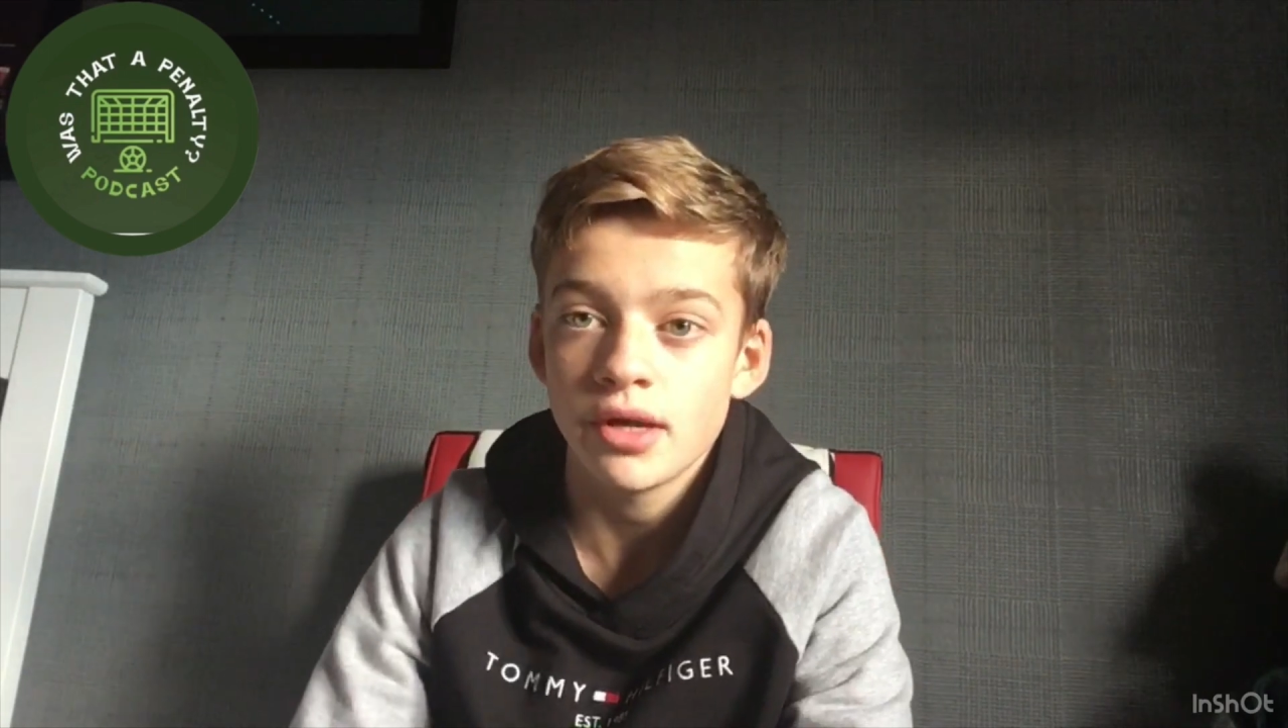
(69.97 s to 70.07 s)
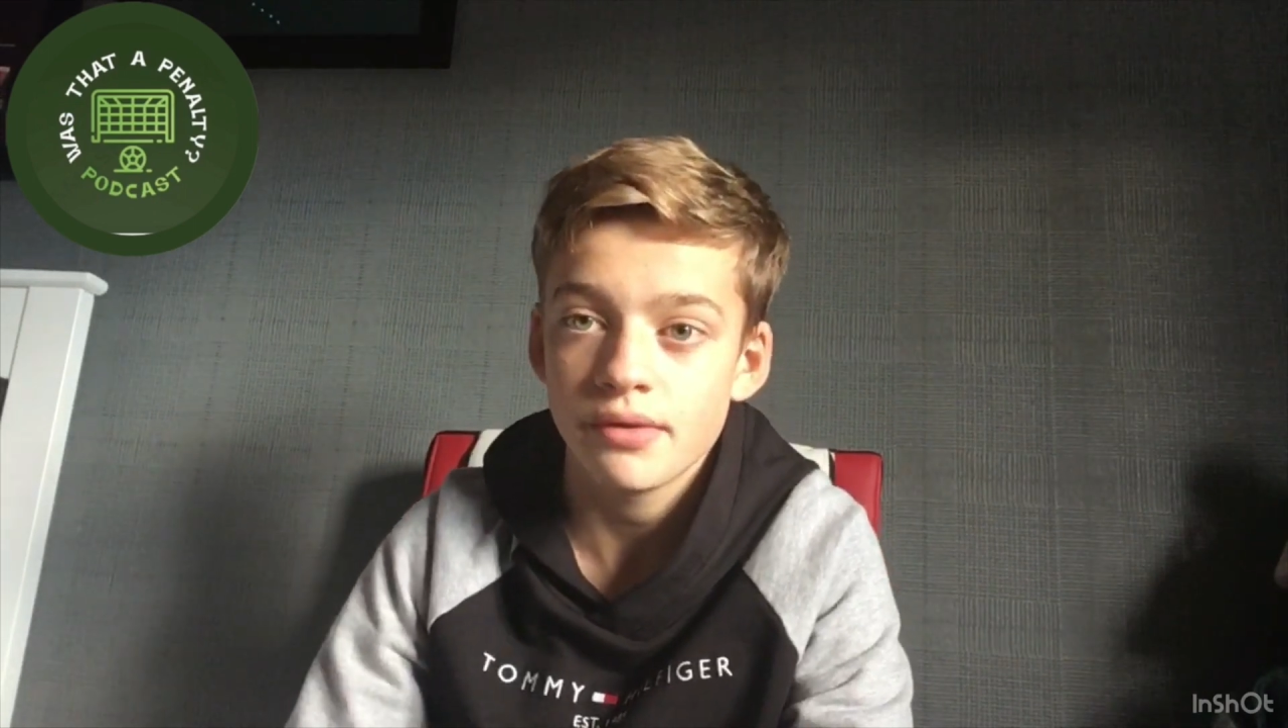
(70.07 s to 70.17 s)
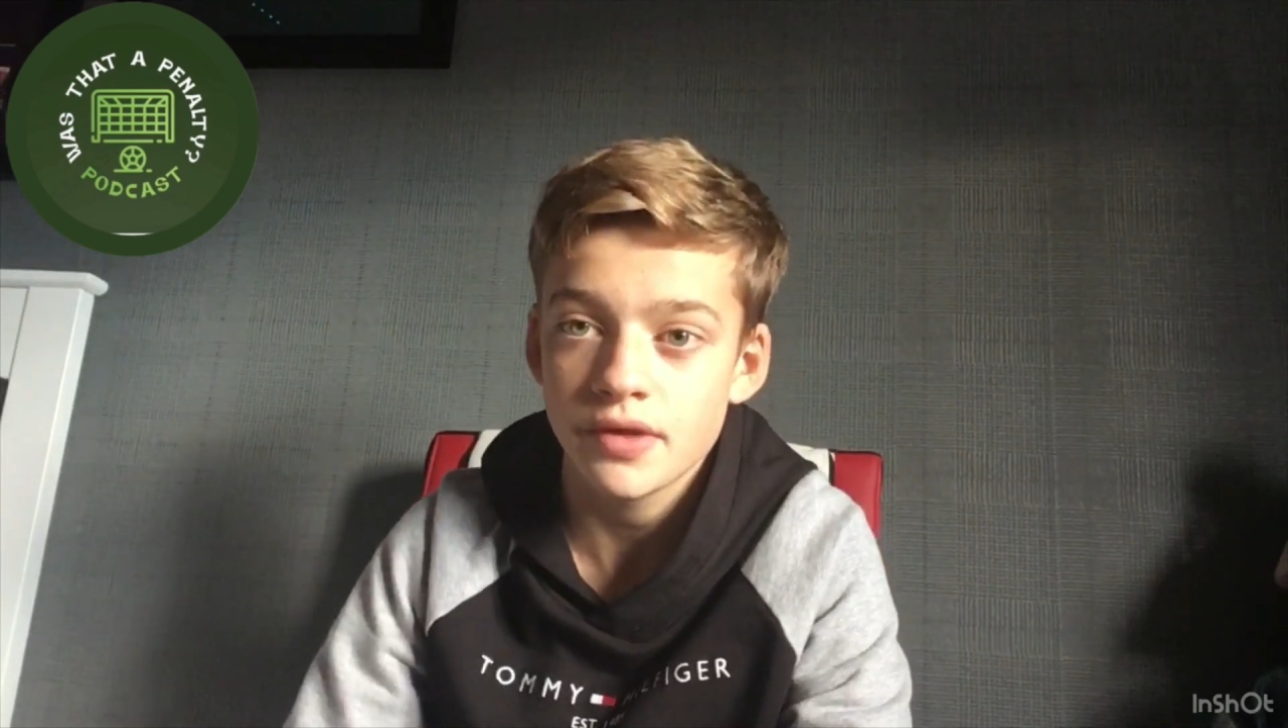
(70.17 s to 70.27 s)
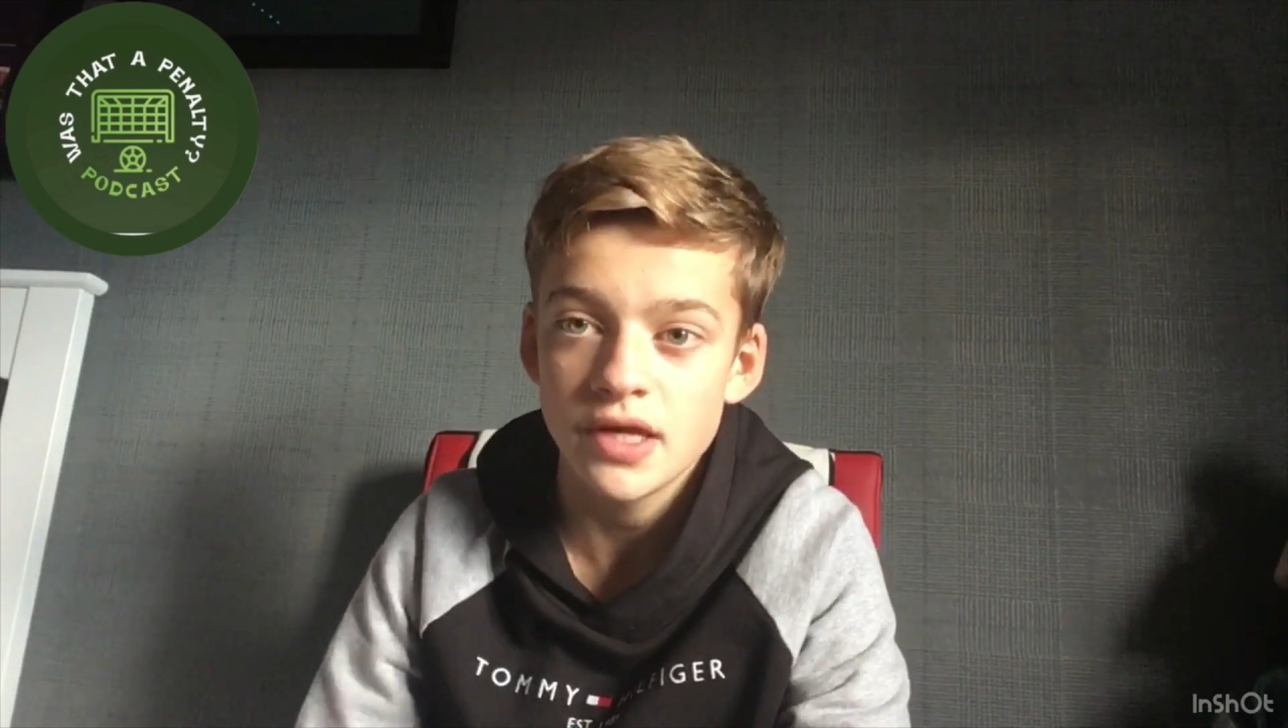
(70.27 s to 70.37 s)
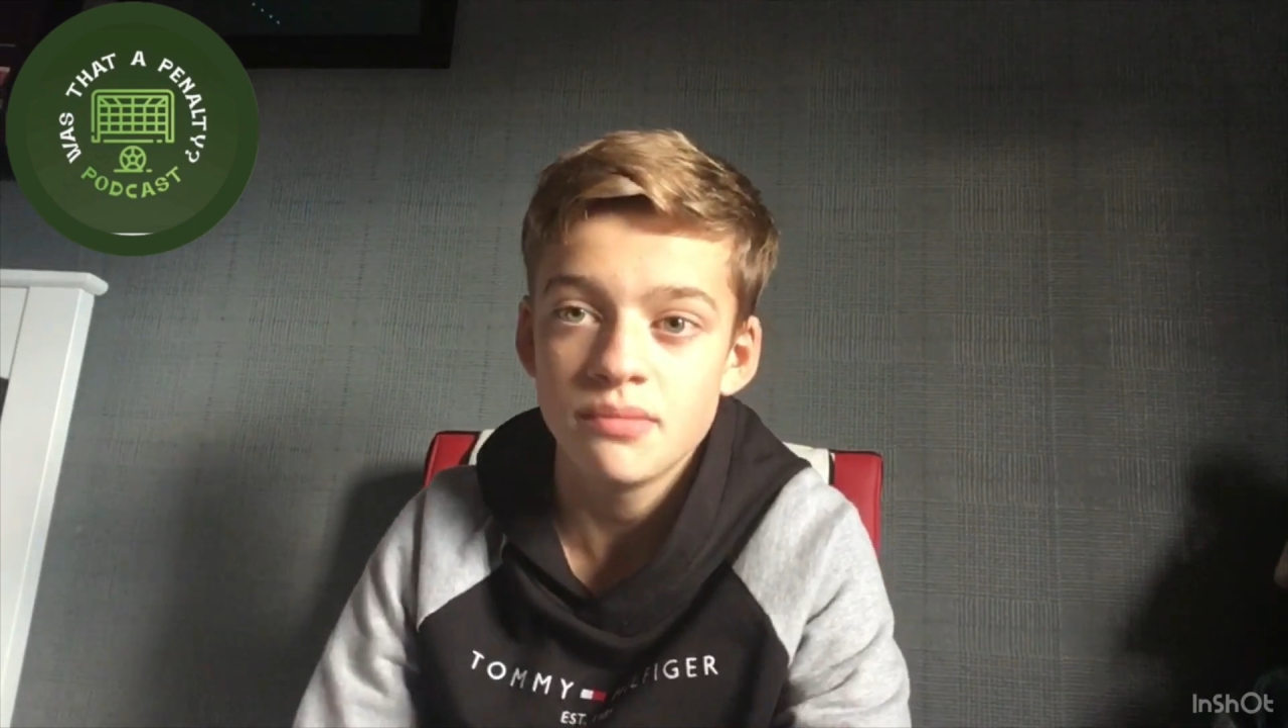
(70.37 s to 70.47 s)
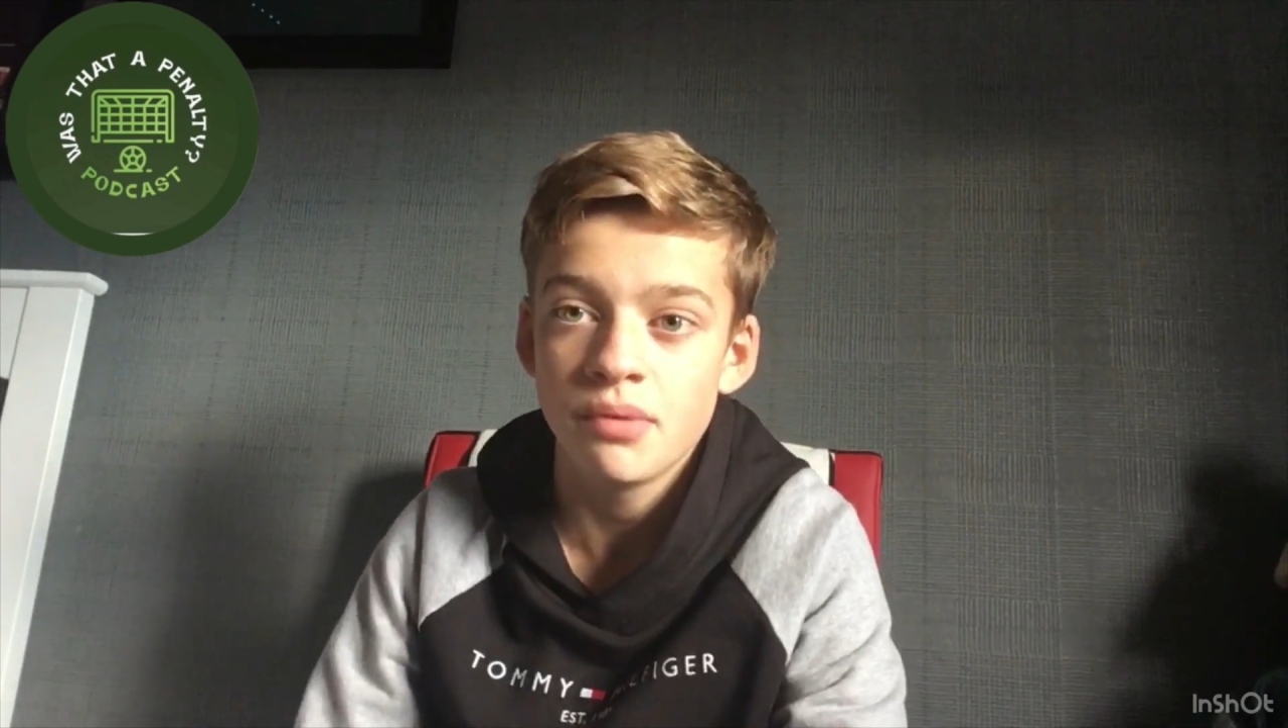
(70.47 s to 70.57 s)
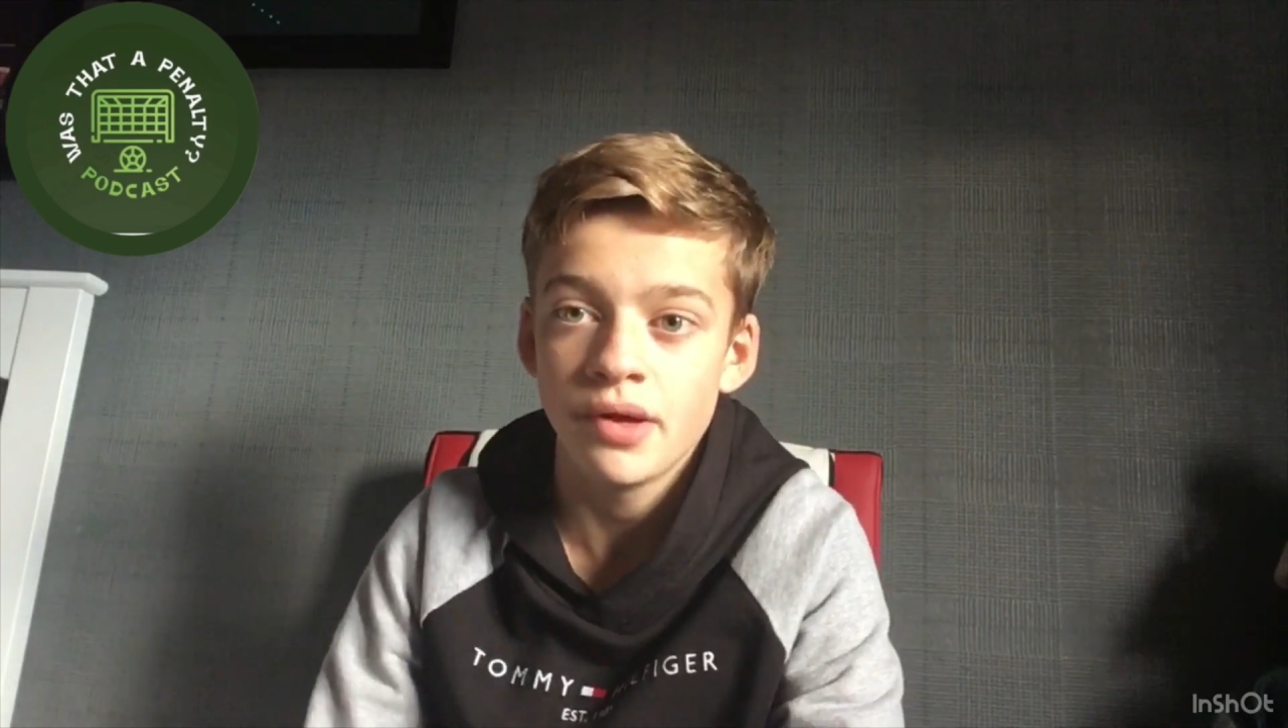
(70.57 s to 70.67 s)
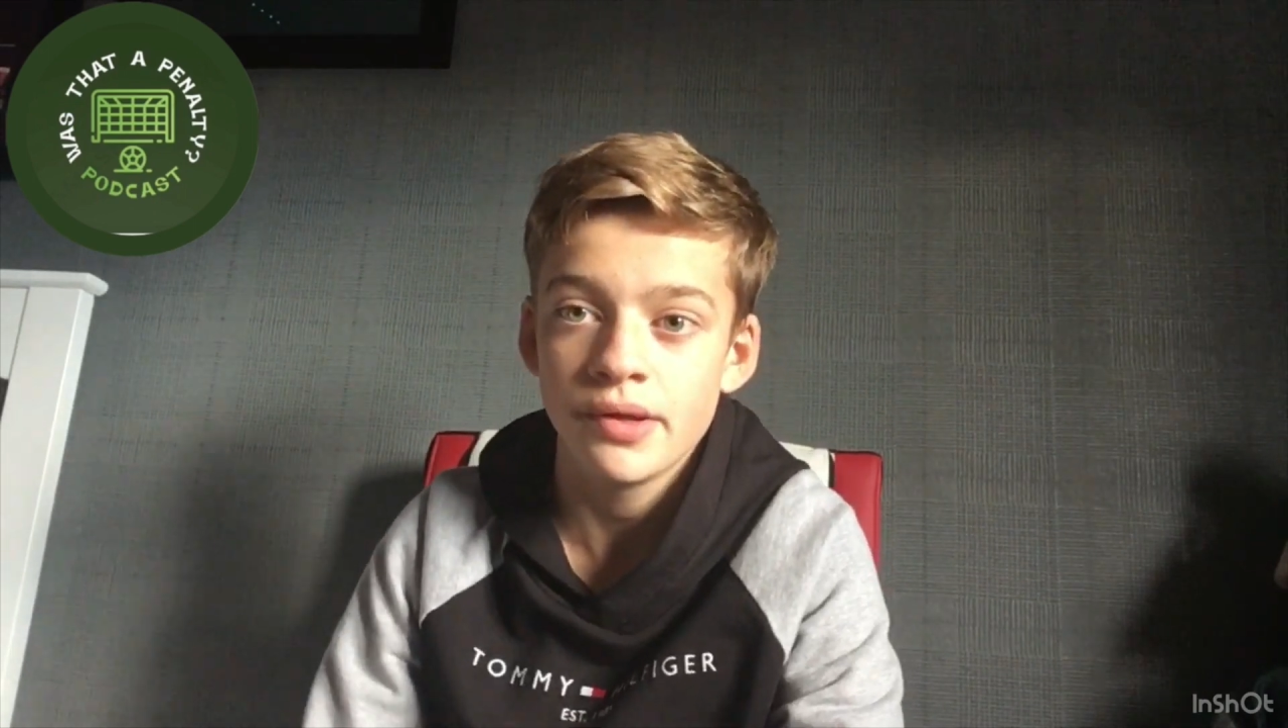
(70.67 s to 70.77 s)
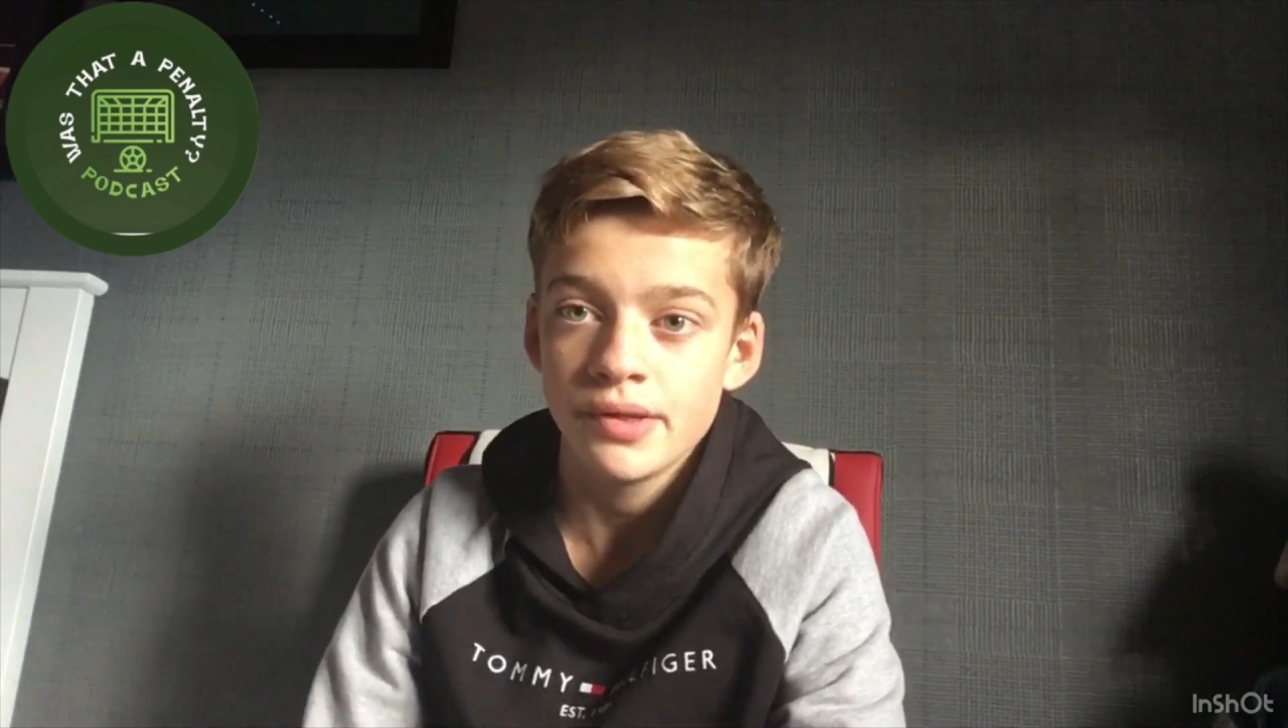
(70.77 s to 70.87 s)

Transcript: The keeper